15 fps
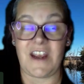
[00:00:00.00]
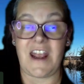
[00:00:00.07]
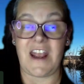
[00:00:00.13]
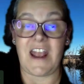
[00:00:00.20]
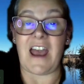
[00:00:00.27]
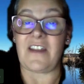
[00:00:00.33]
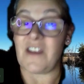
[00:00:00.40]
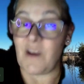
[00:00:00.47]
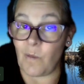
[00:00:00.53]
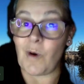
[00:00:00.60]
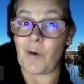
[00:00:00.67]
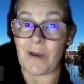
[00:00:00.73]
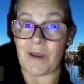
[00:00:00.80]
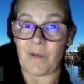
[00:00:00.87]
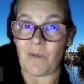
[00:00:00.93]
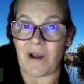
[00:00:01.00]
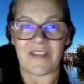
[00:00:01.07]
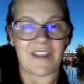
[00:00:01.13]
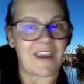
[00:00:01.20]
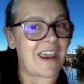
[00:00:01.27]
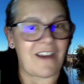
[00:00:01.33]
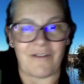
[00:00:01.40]
And there will be one,
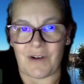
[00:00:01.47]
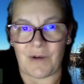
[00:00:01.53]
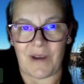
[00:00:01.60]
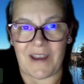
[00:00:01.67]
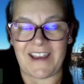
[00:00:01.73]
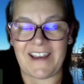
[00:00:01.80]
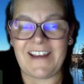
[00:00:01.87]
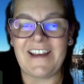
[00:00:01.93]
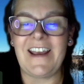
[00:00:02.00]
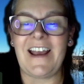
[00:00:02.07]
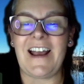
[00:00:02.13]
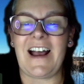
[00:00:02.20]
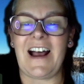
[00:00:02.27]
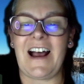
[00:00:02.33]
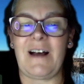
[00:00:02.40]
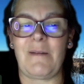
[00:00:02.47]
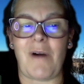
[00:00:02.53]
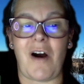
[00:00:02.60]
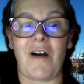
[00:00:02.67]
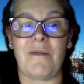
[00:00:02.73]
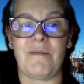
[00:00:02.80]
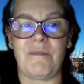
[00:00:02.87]
they're everywhere.
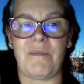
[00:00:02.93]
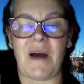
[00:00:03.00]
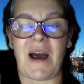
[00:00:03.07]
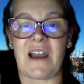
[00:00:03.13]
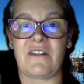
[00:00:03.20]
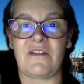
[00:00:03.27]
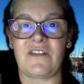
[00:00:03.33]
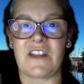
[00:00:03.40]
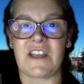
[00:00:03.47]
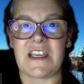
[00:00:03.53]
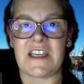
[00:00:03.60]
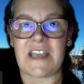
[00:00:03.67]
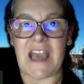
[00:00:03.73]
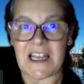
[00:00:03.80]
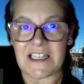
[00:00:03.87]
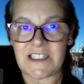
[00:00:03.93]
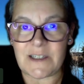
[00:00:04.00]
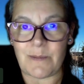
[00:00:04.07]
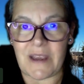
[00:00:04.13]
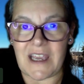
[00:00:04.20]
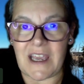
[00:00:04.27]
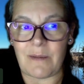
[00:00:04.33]
I'm part of the YAS
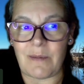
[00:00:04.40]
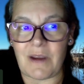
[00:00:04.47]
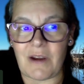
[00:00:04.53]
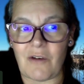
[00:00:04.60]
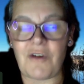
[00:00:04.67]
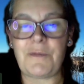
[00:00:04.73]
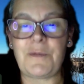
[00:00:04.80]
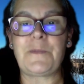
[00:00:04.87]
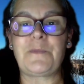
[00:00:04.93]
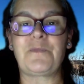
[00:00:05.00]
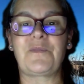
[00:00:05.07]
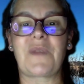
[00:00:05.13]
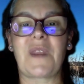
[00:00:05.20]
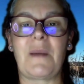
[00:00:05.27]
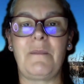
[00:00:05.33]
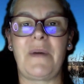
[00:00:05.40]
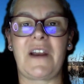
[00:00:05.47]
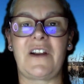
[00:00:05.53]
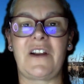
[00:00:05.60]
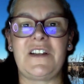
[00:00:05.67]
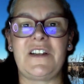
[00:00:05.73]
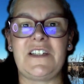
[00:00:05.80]
beekeeping group, but
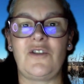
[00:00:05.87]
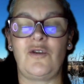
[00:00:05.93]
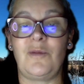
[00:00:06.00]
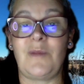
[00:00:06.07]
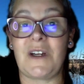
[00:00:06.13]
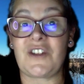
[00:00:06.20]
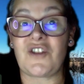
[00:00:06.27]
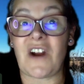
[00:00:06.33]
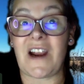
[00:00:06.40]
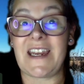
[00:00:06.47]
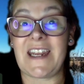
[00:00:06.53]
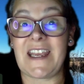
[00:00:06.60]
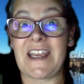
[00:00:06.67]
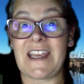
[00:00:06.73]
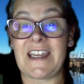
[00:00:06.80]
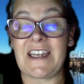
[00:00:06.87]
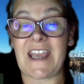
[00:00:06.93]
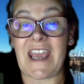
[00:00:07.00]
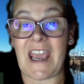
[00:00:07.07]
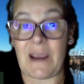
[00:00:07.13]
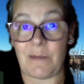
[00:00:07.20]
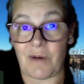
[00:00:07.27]
I did all my training in
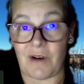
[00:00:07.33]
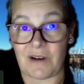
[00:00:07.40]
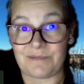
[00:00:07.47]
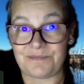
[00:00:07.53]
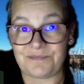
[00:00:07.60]
Canberra.